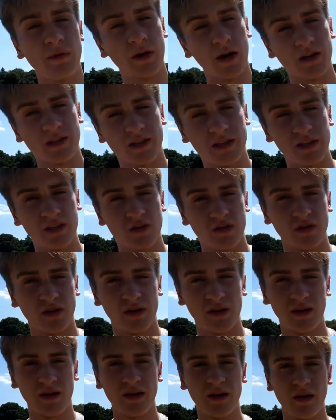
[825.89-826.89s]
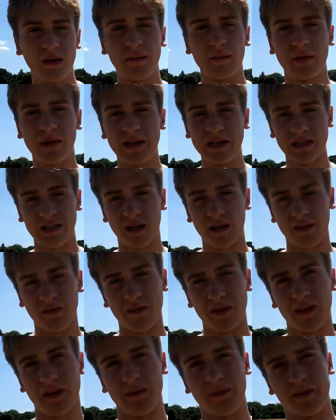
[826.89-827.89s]
you guys did enjoy please like the
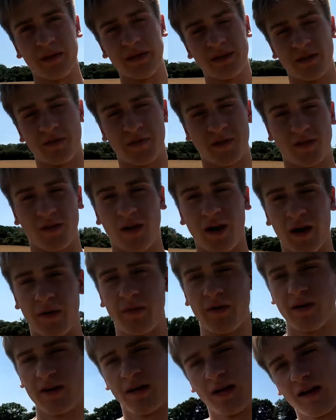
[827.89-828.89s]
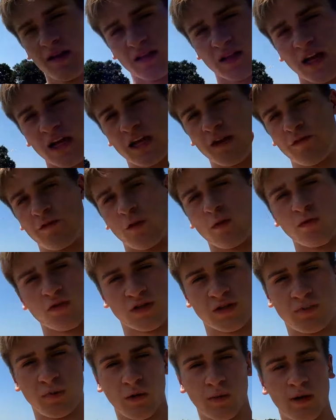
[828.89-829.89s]
video please subscribe thank you for all the
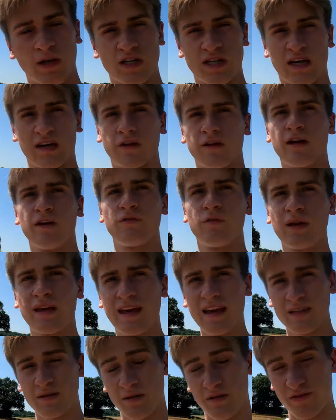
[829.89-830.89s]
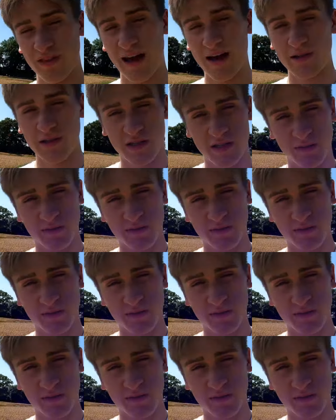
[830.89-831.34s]
support my channel if we can get to a thousand